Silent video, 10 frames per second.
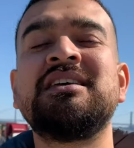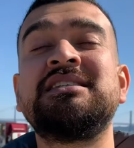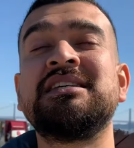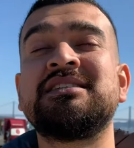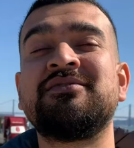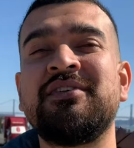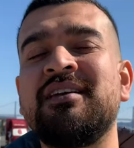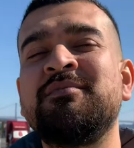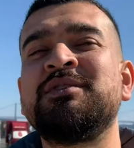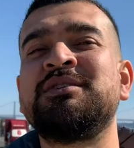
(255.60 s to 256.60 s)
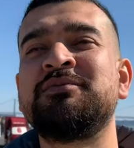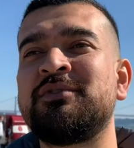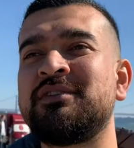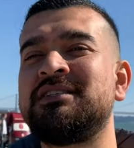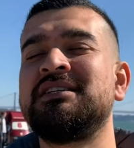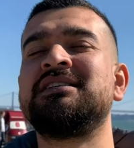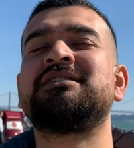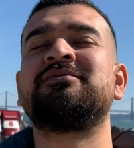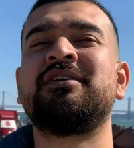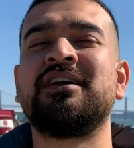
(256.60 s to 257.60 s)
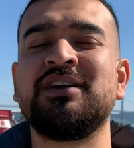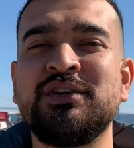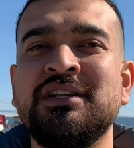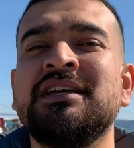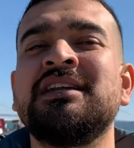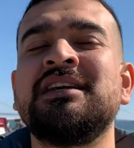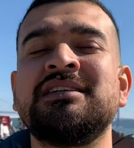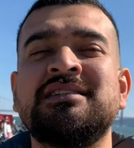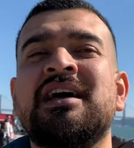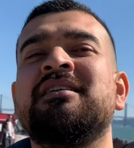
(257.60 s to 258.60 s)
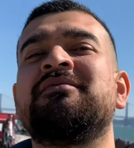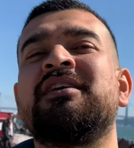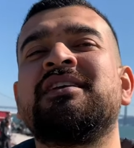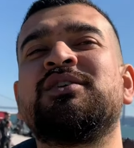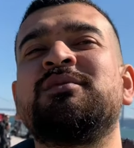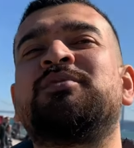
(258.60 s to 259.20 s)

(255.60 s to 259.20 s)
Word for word: see is very beautiful. it's is very good English and very good